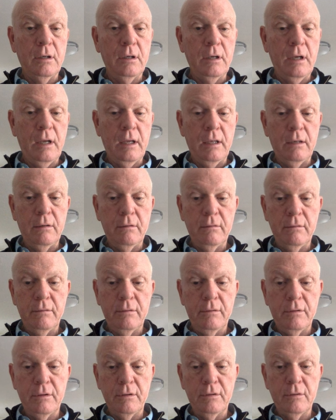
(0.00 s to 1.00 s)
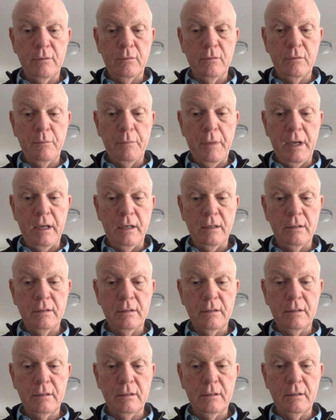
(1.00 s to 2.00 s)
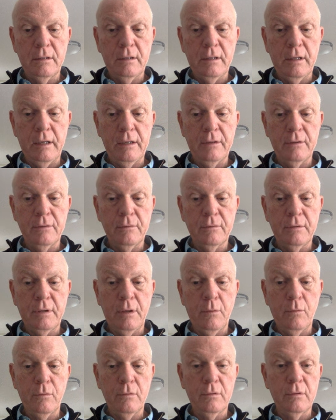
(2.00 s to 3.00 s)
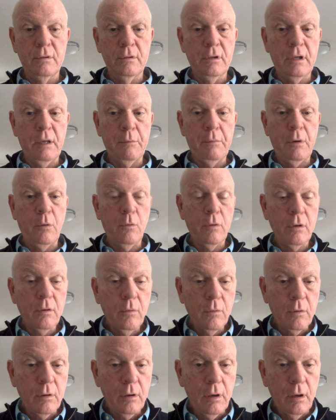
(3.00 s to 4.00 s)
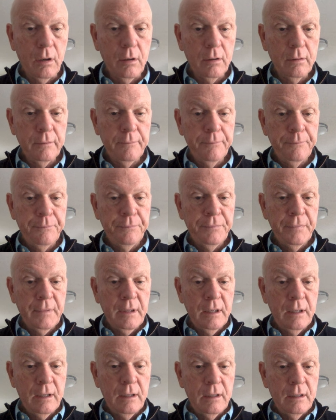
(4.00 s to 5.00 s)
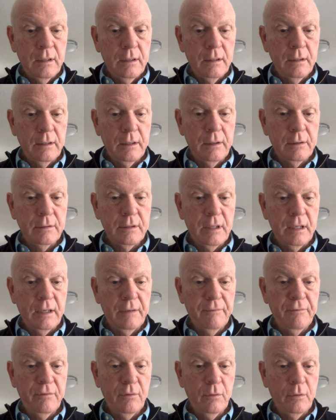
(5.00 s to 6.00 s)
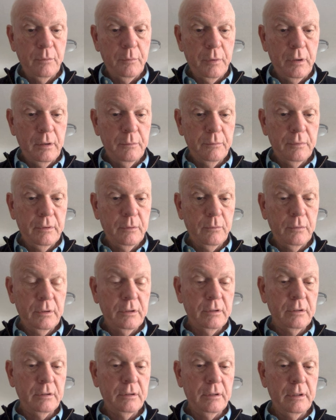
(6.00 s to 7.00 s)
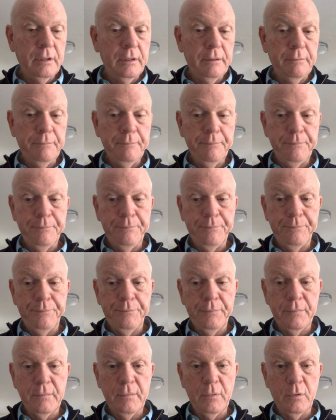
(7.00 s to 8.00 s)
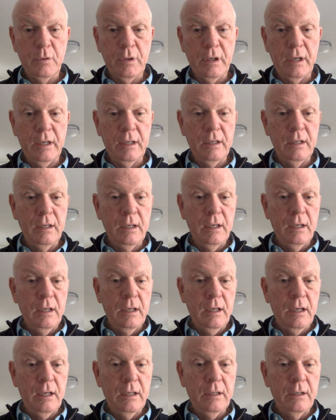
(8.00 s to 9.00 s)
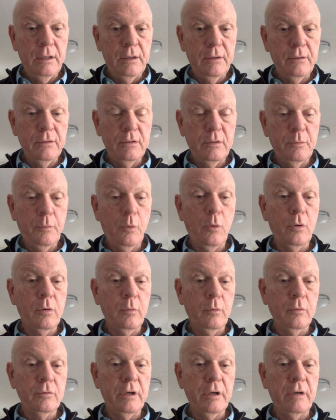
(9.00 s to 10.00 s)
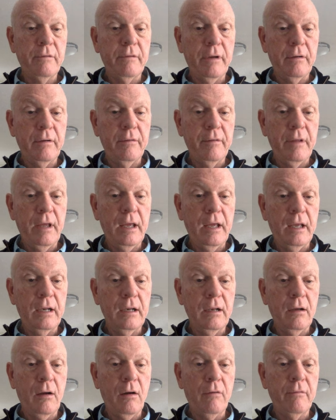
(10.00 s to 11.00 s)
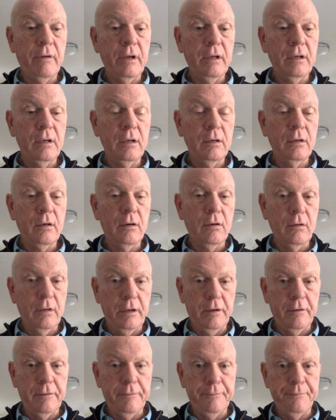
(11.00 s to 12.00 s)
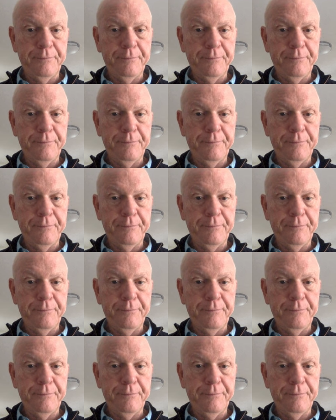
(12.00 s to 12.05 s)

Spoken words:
and just on the main schedule, say, look at my work order log, there's that influent pump that we just did, okay, and here's the portable generator that I had already done earlier.